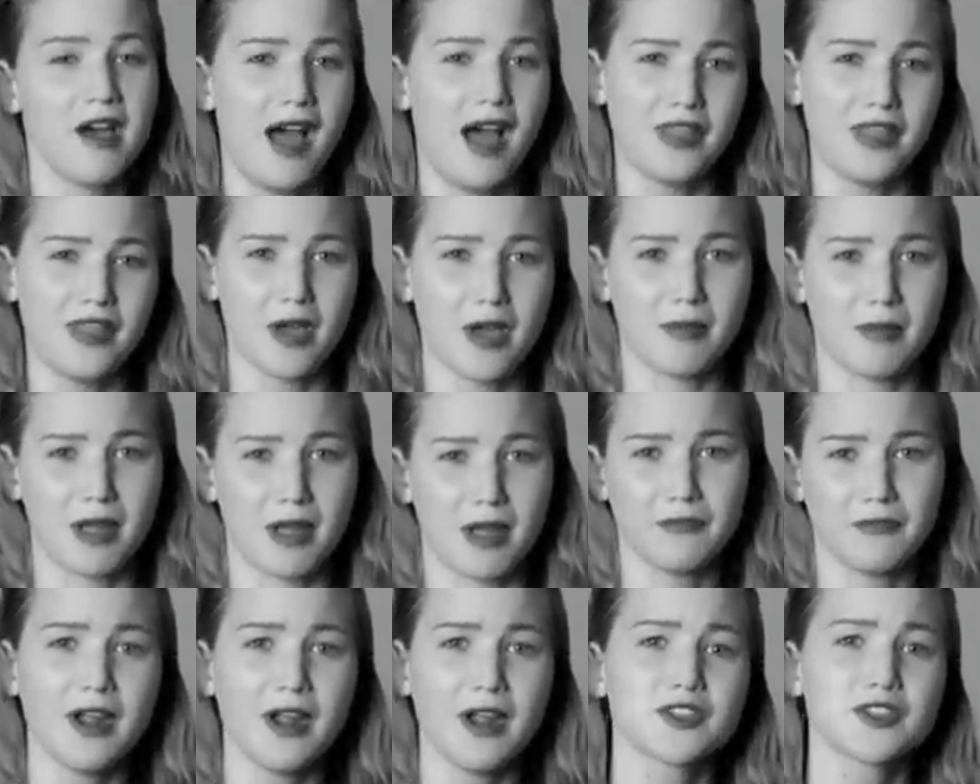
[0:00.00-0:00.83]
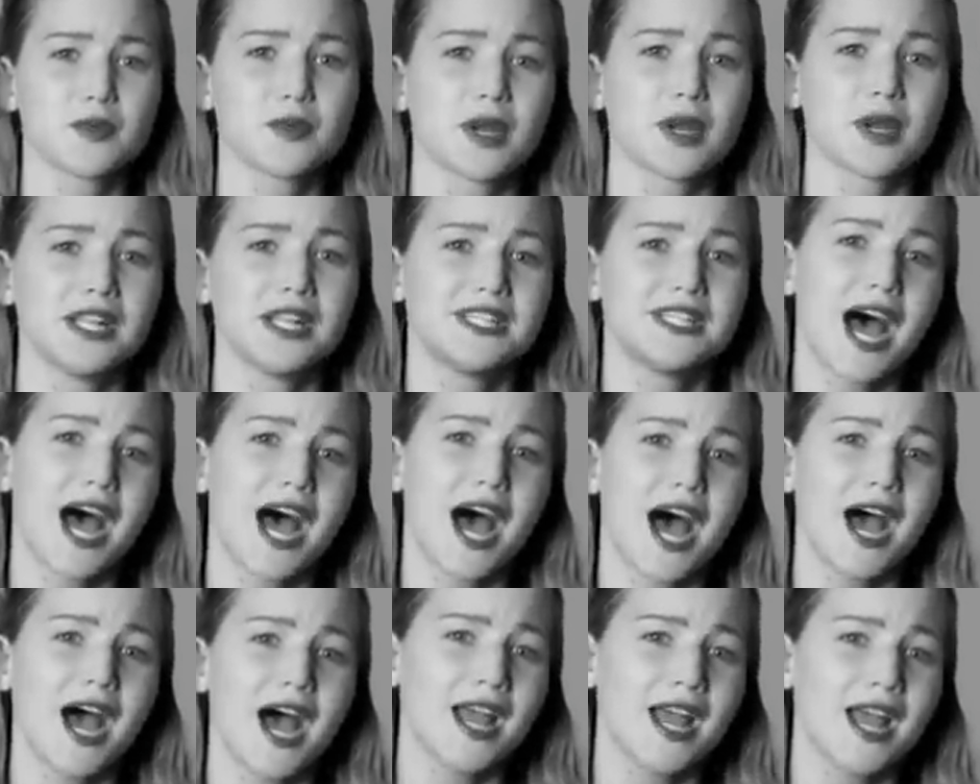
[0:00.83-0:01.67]
I thought my friends were gonna
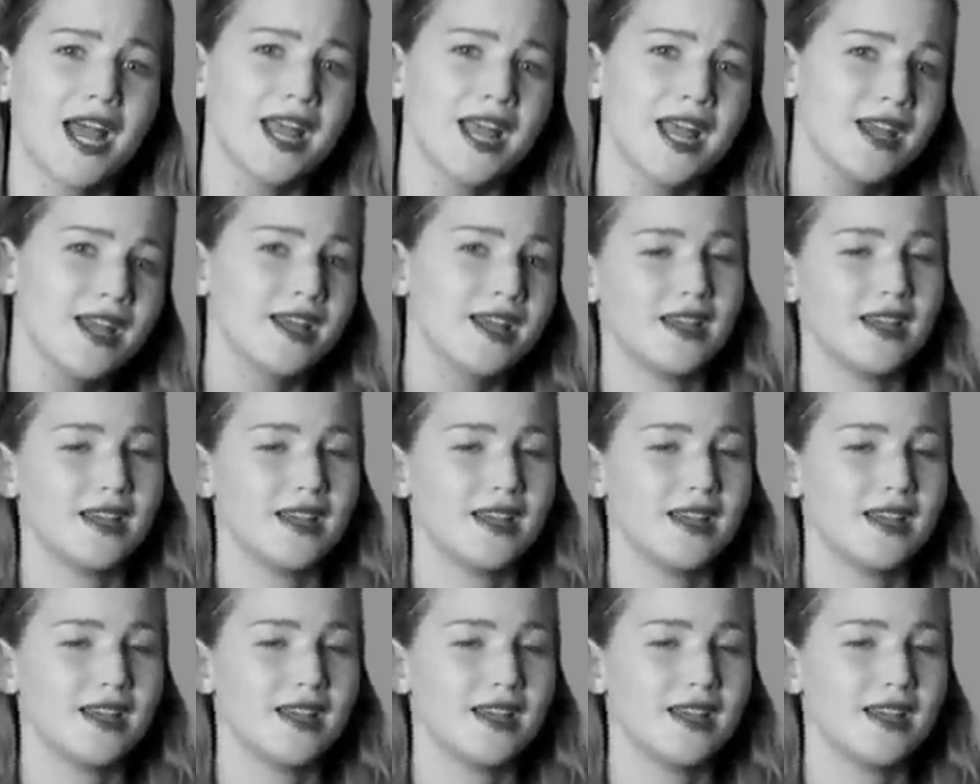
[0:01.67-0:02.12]
die.